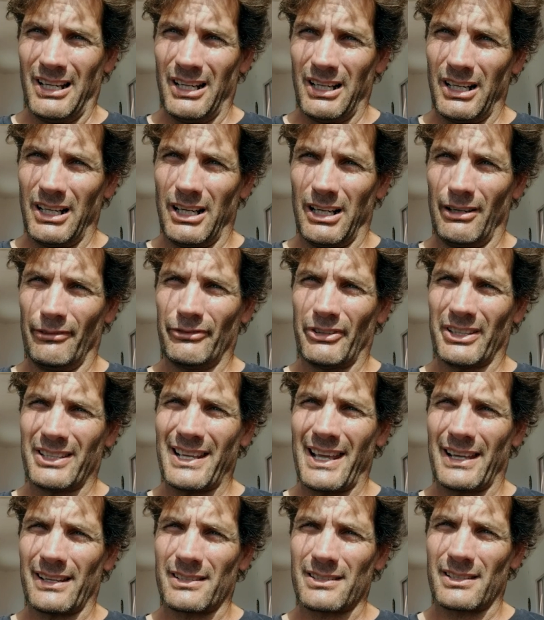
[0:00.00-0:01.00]
of the
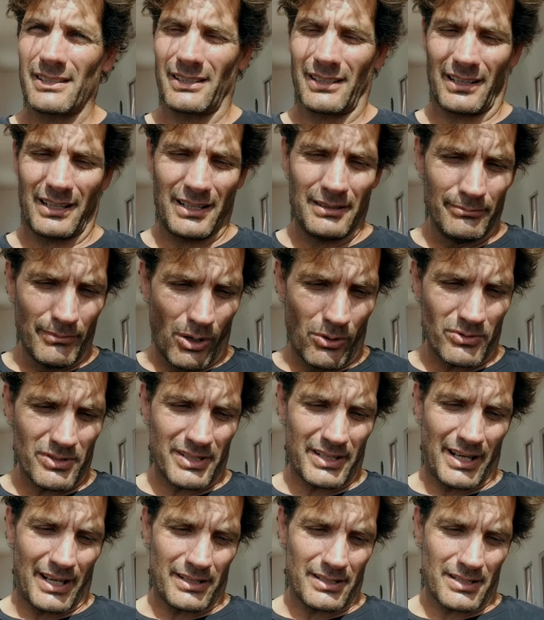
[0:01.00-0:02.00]
casing in most
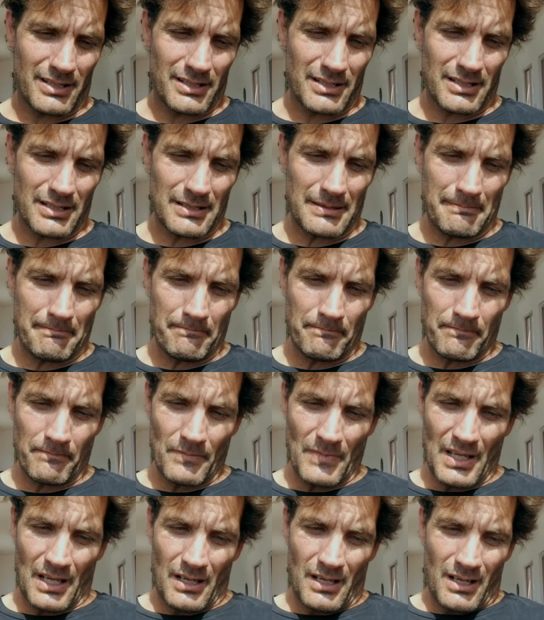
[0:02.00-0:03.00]
cases.
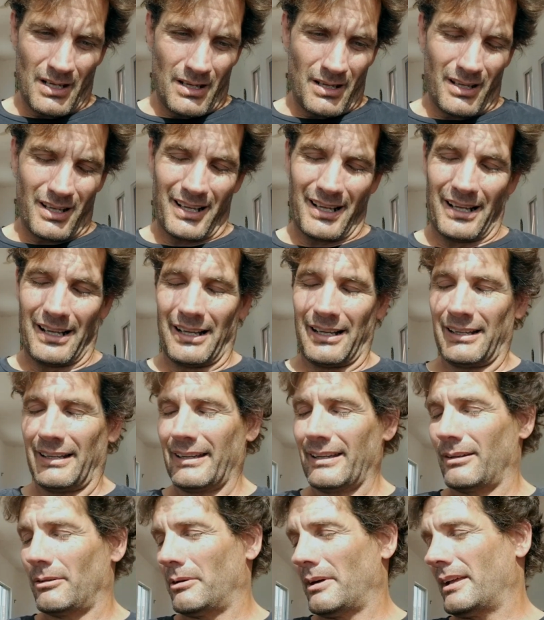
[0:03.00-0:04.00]

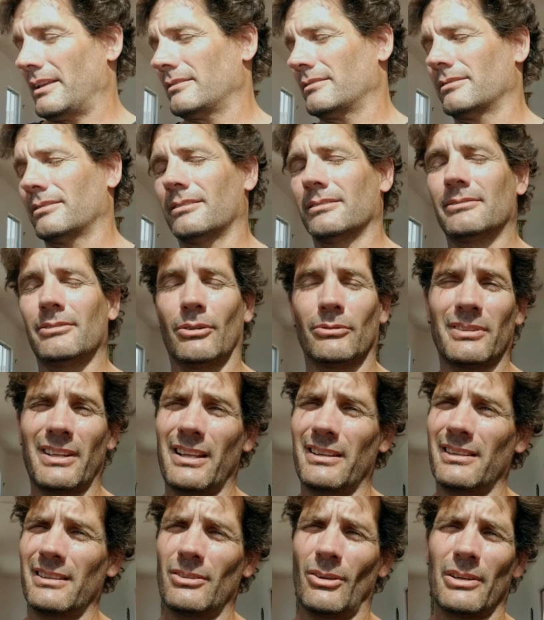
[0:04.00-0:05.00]

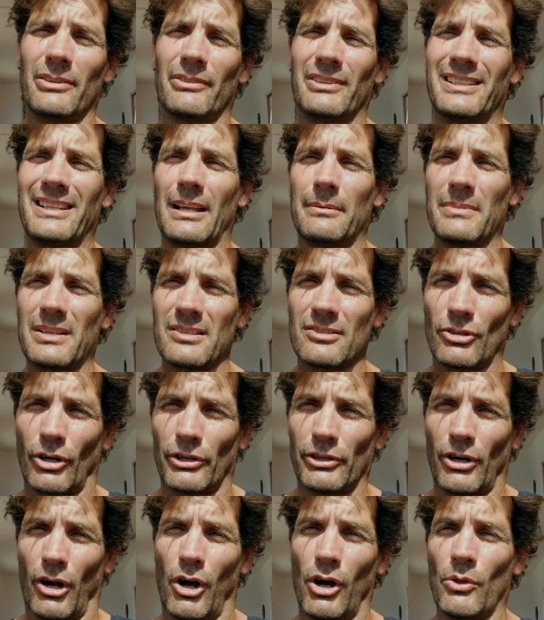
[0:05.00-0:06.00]
Don't even get me
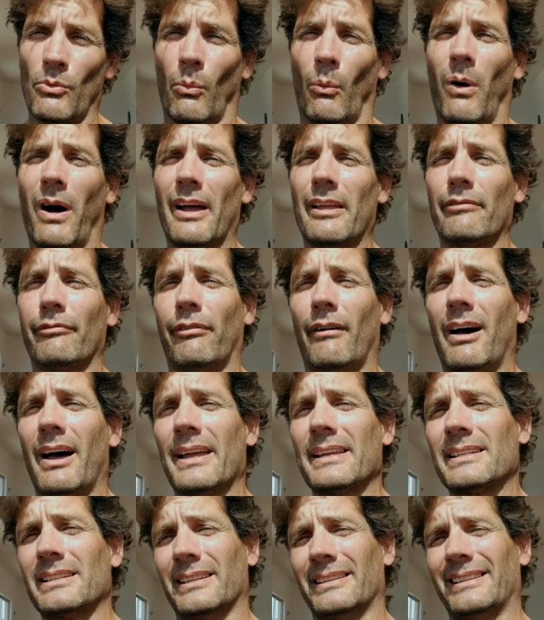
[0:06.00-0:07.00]
started on
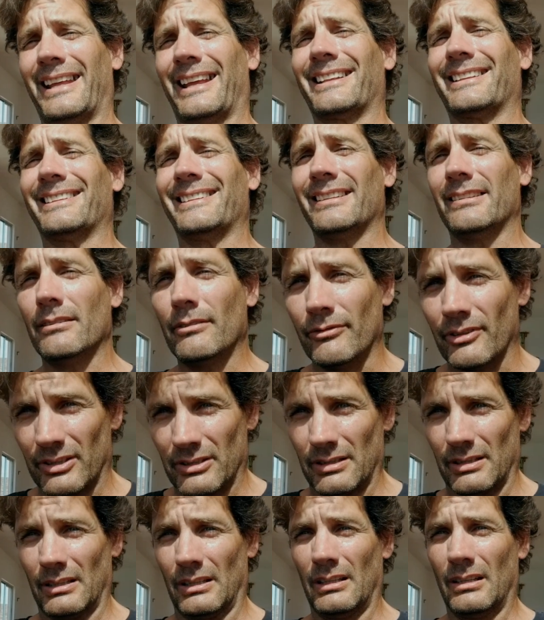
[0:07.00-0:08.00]
Wi-Fi
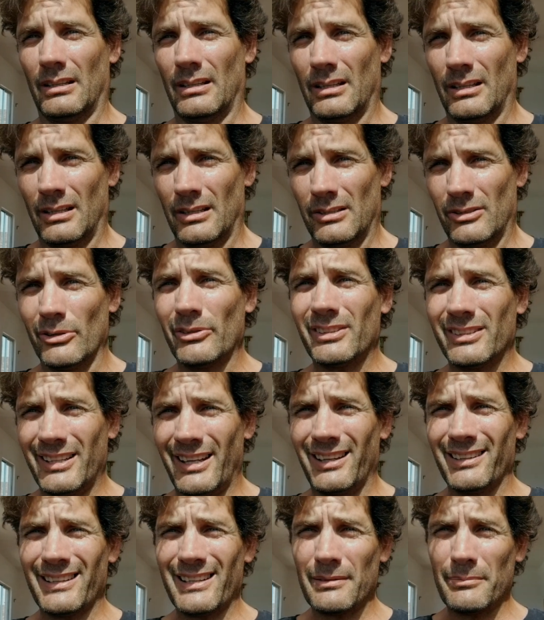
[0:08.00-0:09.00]
connectivity. You're
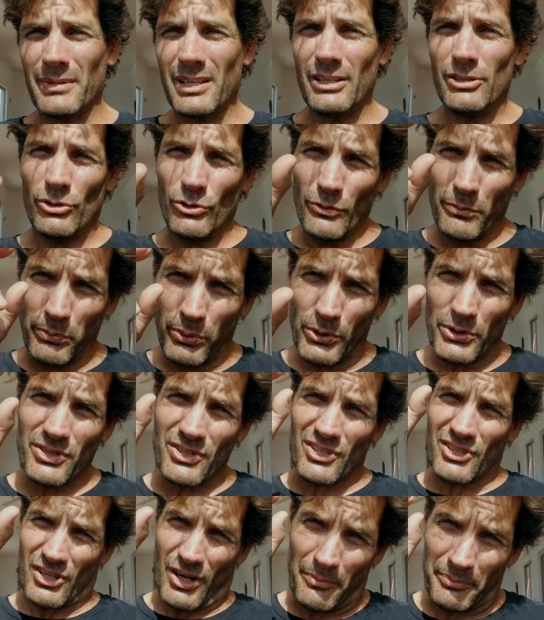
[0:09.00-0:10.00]
telling me you put
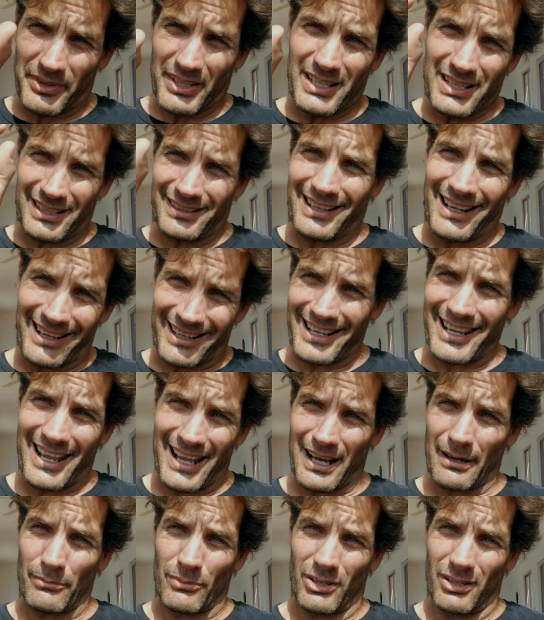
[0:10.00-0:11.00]
something in that
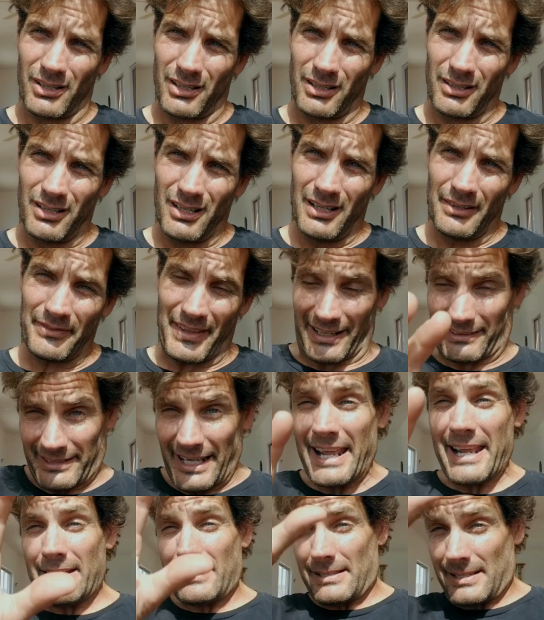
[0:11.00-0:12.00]
camera that
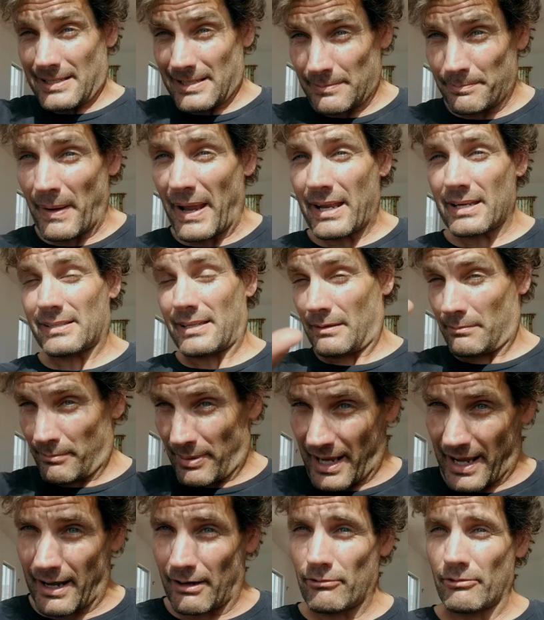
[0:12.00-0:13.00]
takes space and
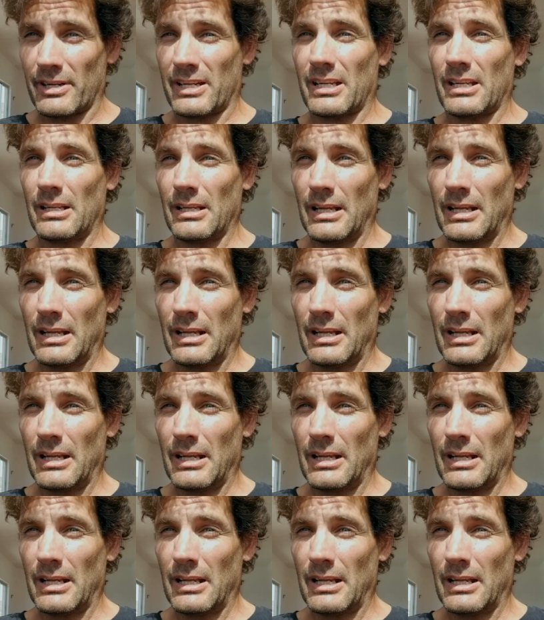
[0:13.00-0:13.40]
battery